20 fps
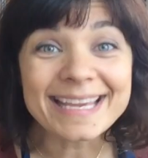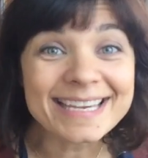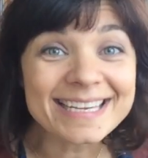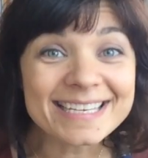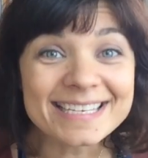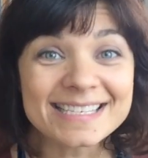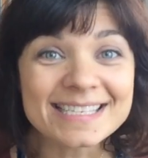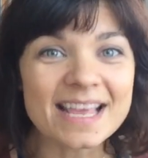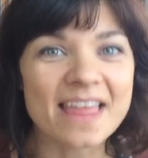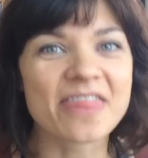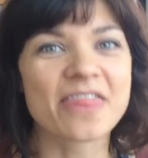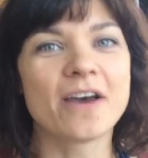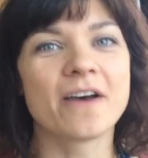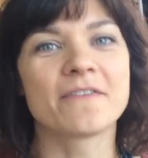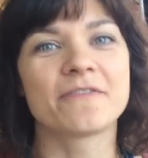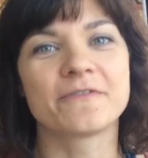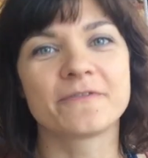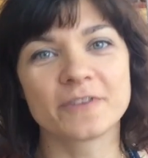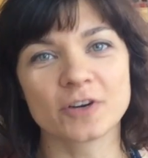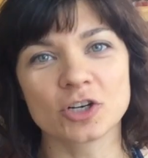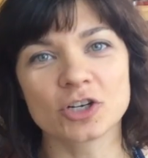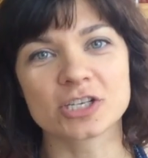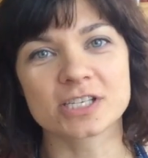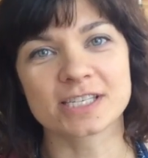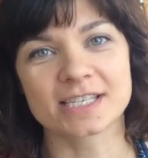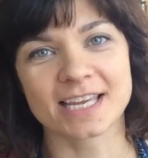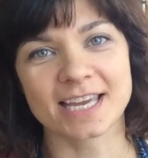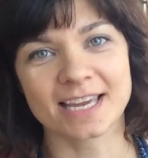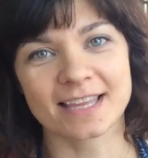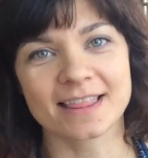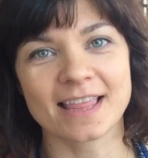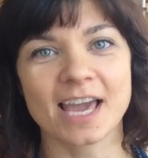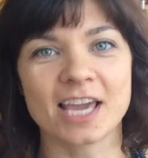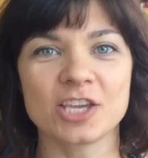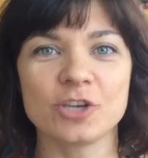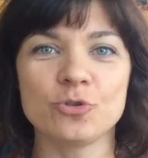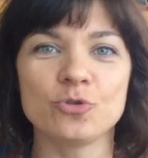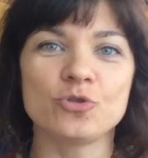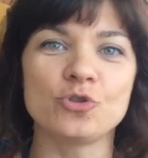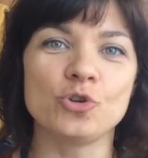is the first thing that
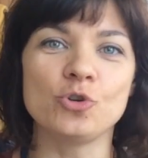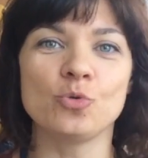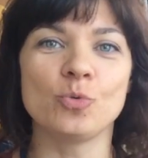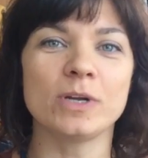you do